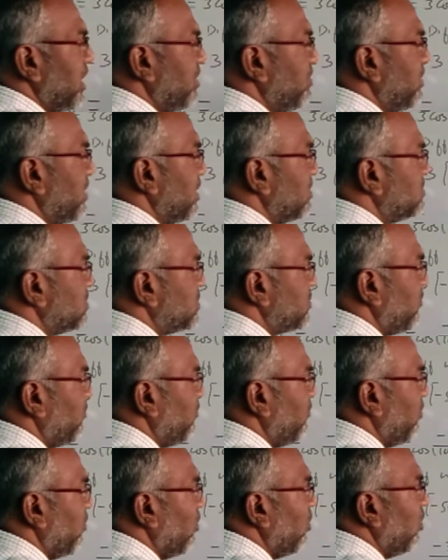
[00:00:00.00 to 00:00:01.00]
It
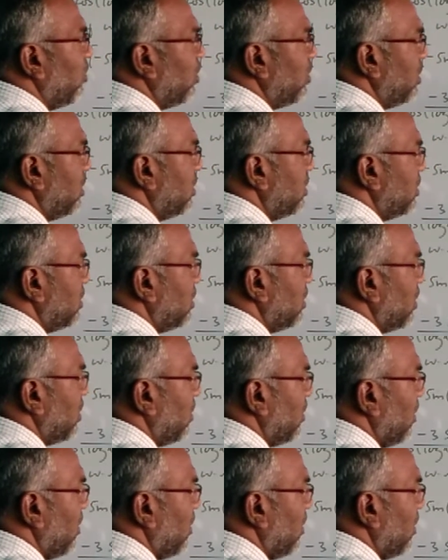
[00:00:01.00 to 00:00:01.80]
becomes 4